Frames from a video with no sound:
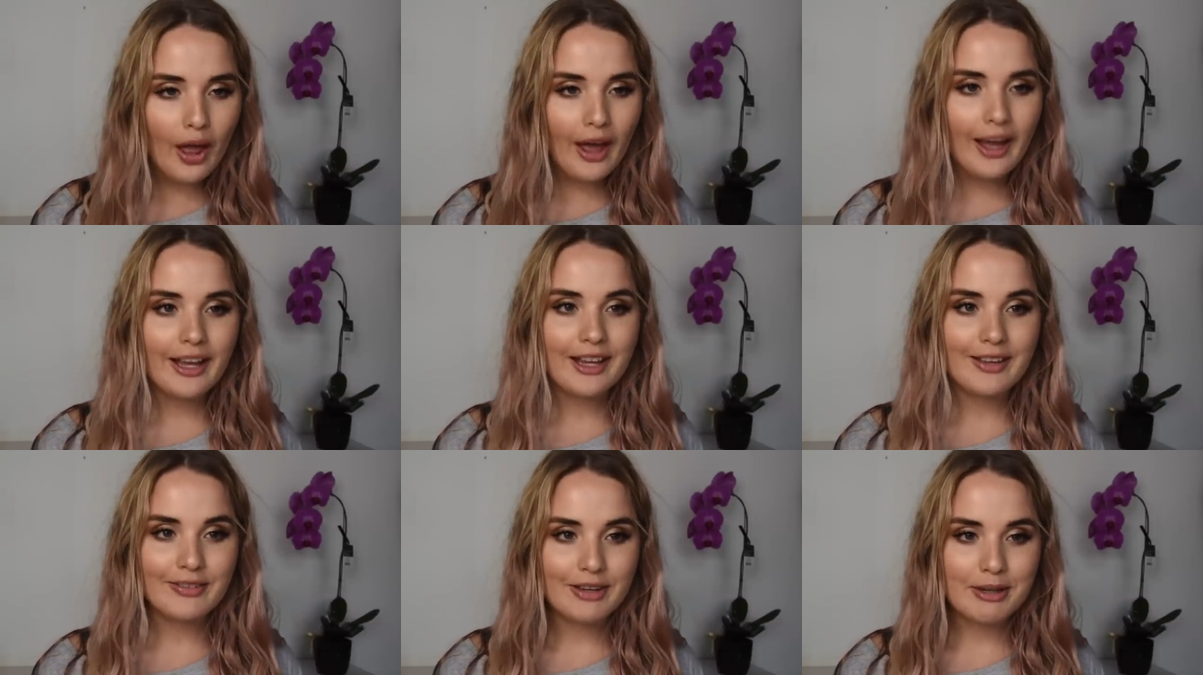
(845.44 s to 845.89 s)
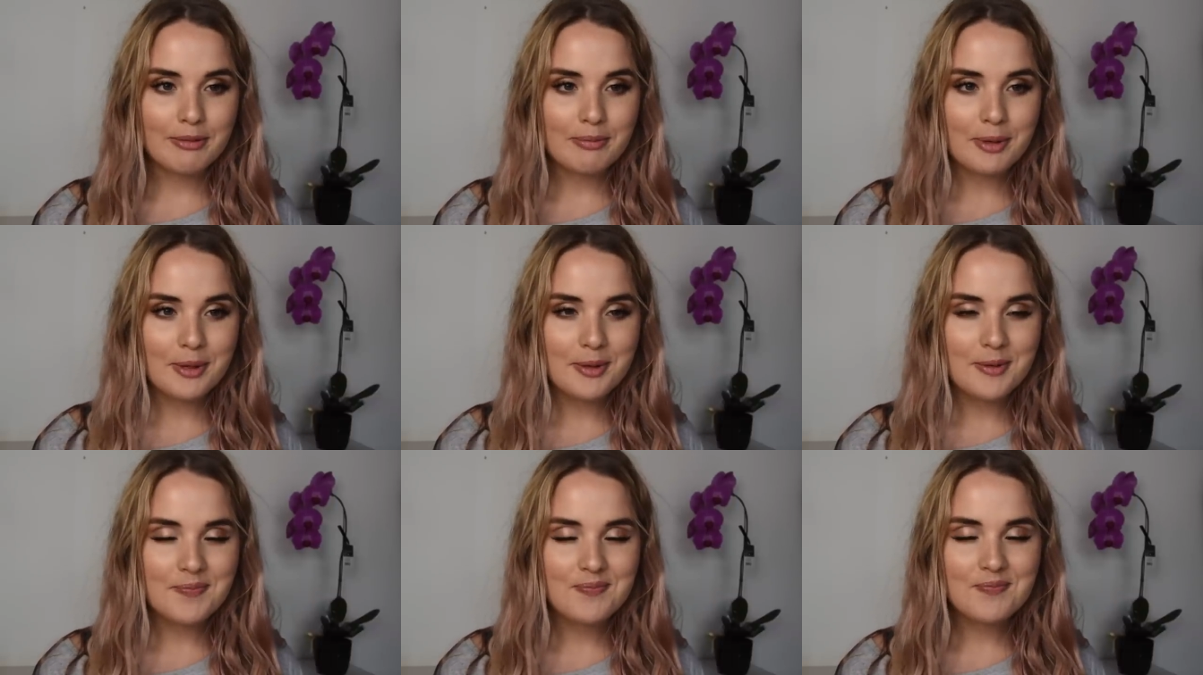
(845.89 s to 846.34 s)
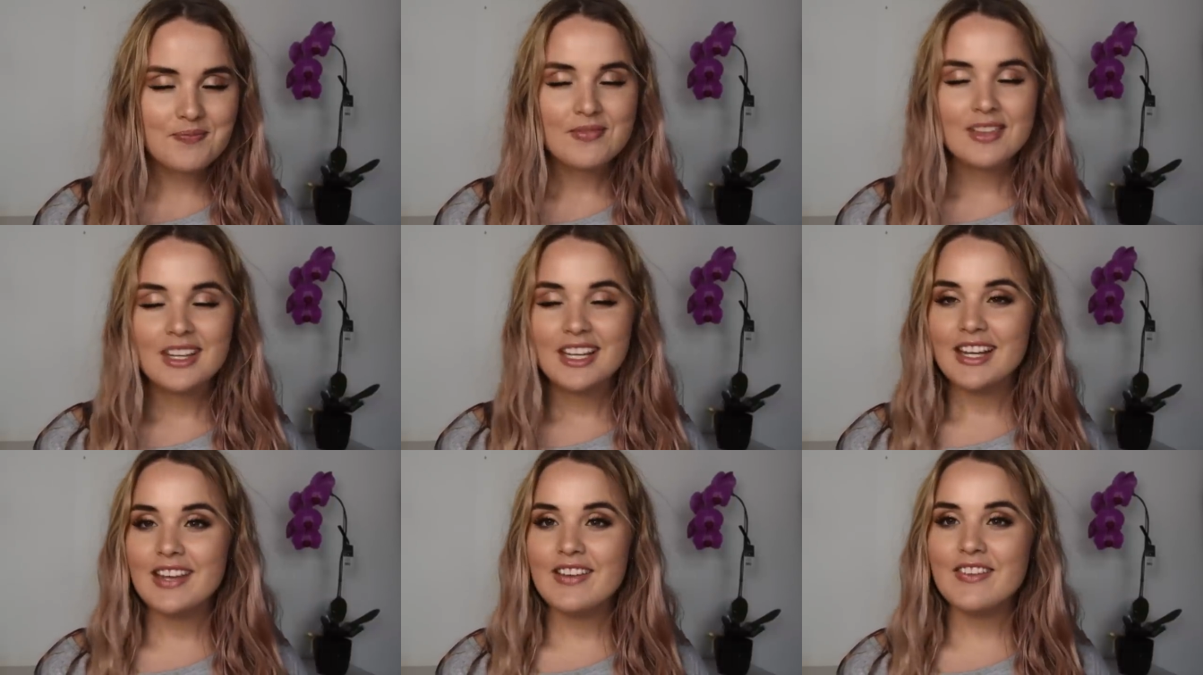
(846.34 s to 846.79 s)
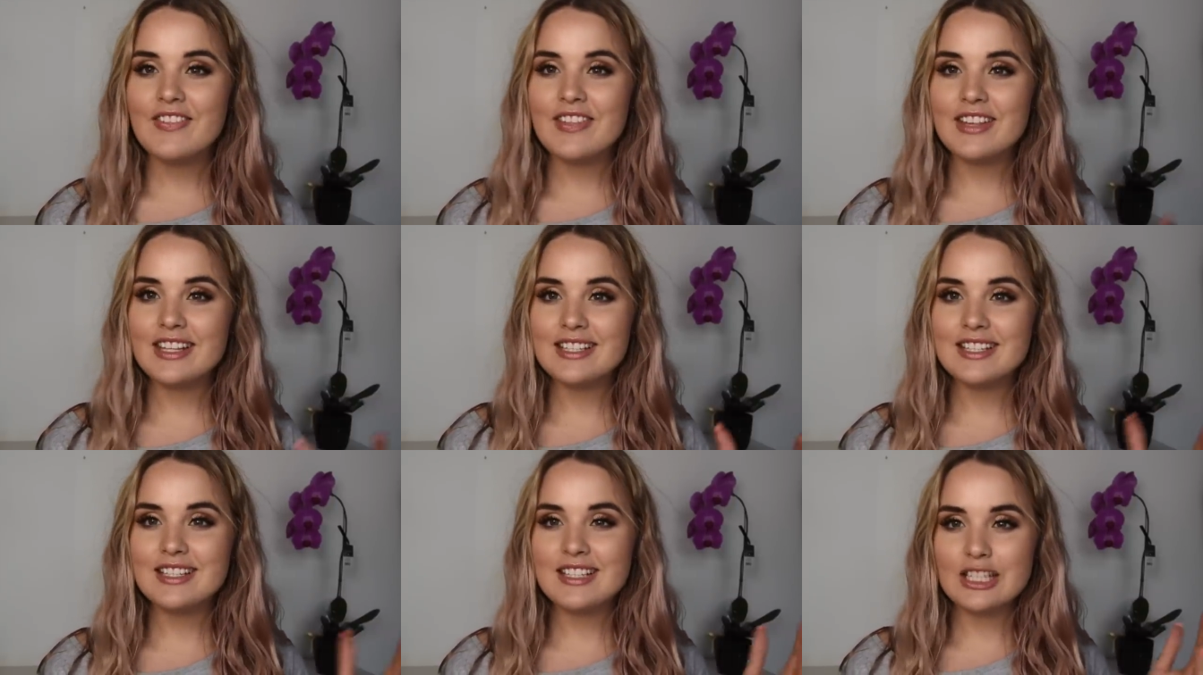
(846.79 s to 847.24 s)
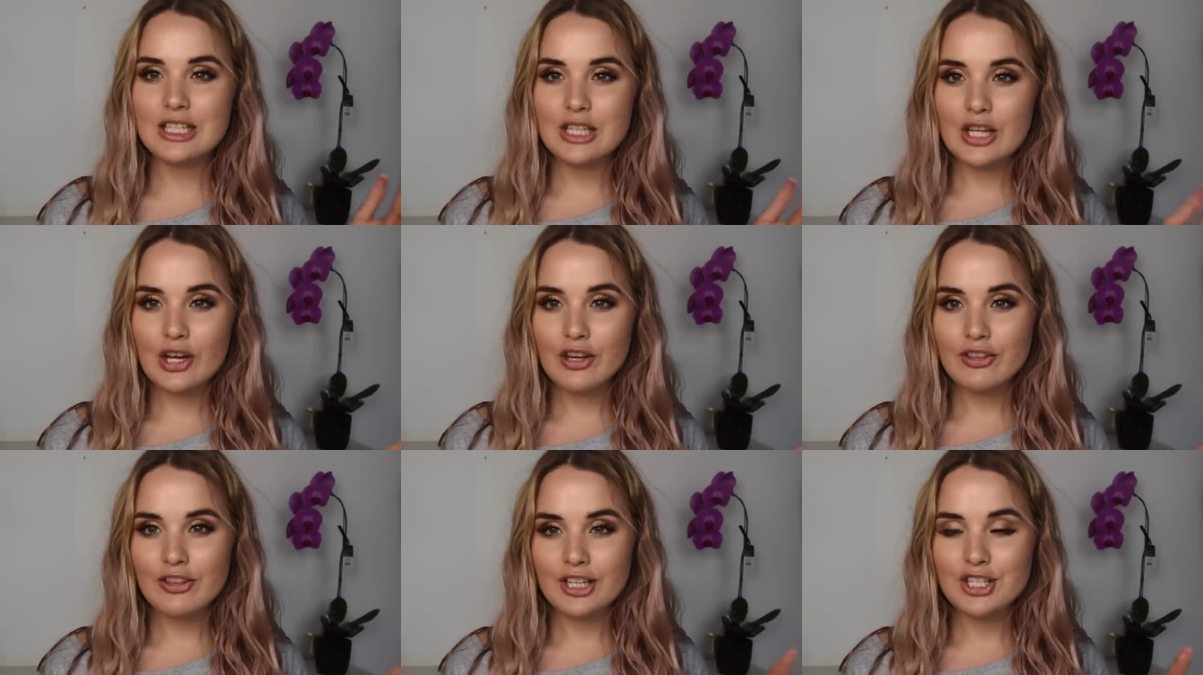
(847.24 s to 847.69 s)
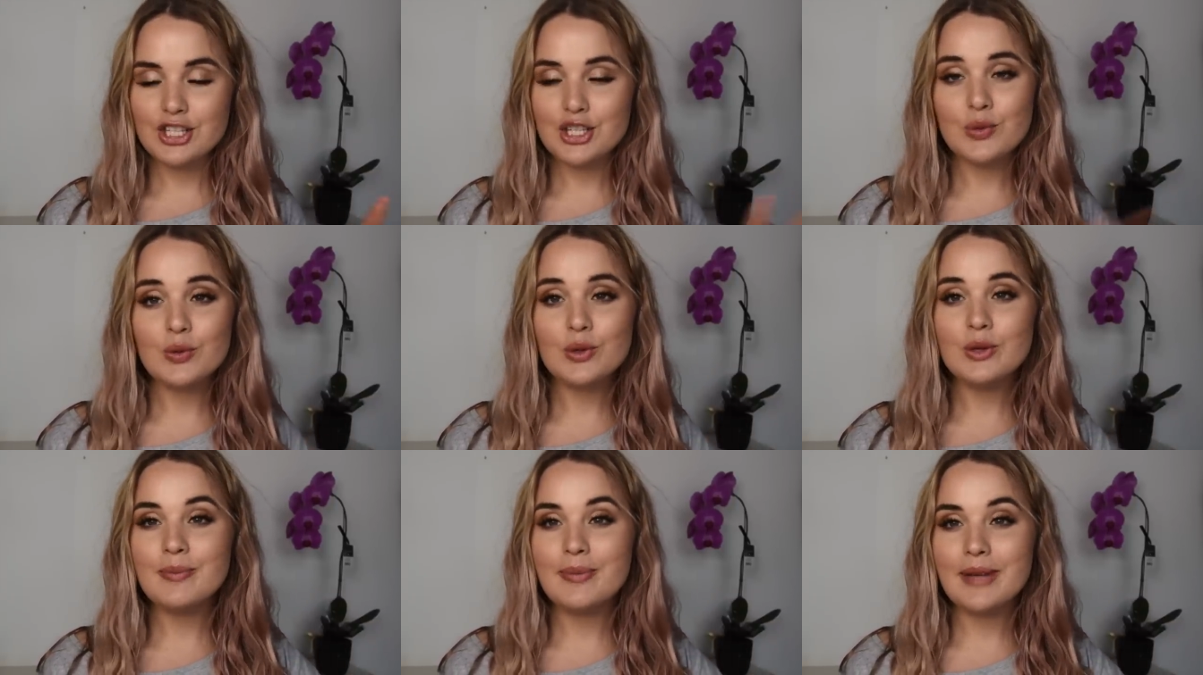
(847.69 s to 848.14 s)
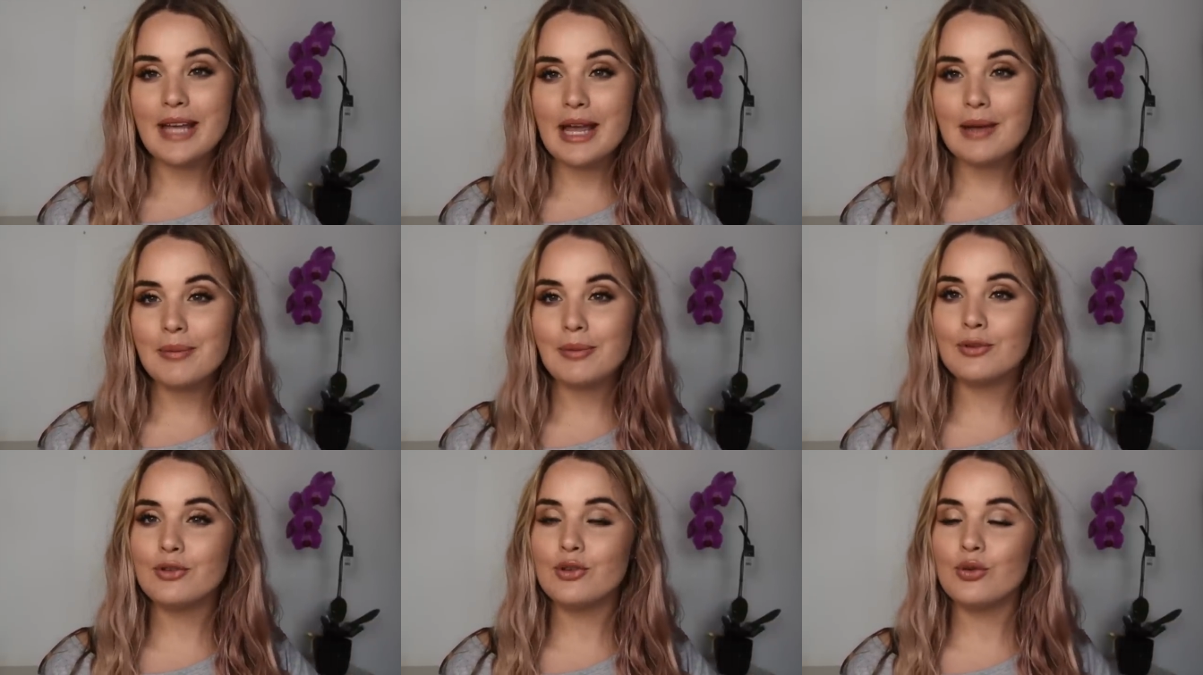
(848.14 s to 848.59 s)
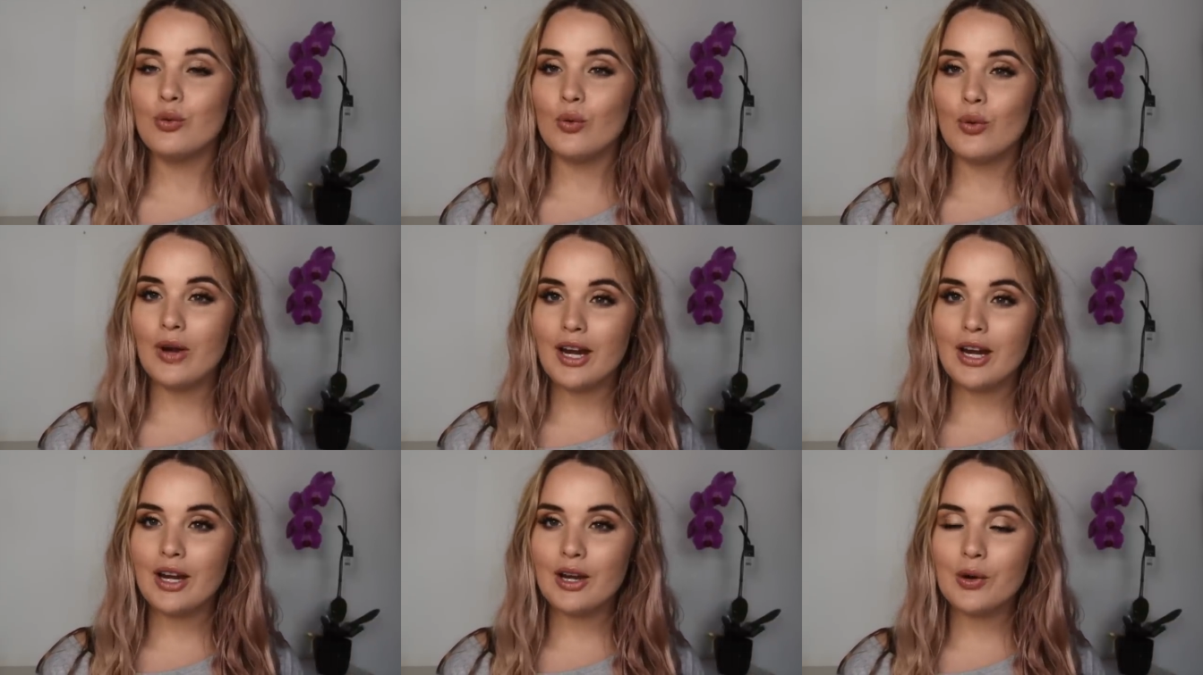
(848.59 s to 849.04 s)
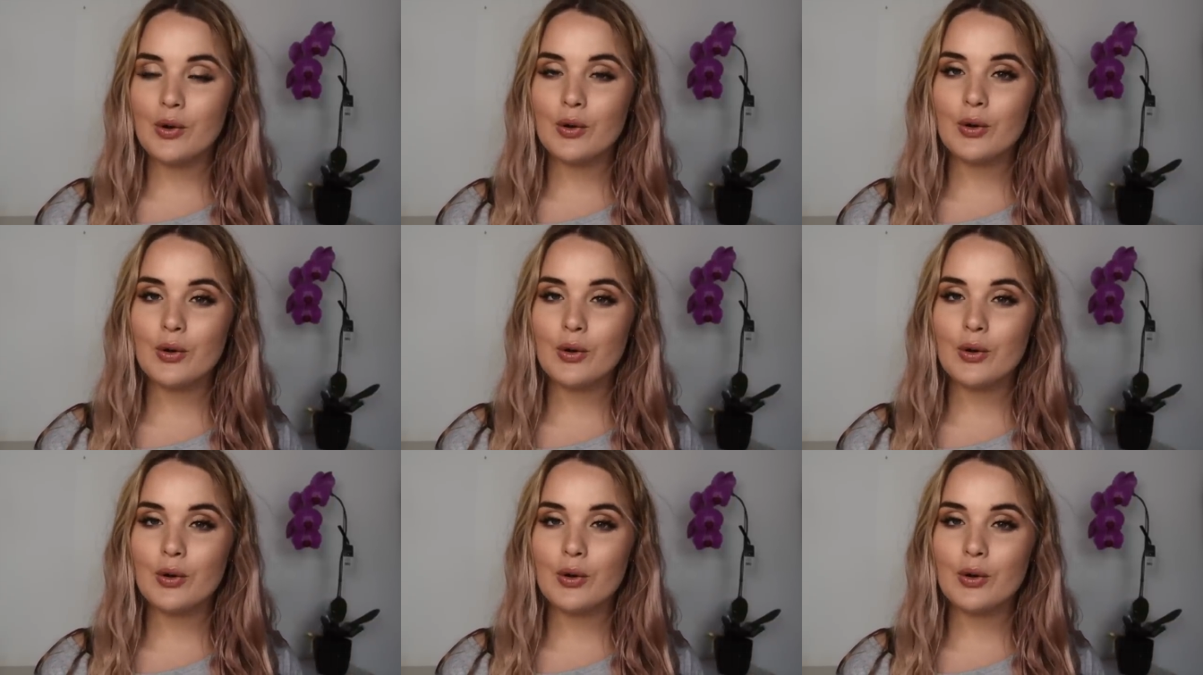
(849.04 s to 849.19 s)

I give up. If this is a look that you would be able to wear,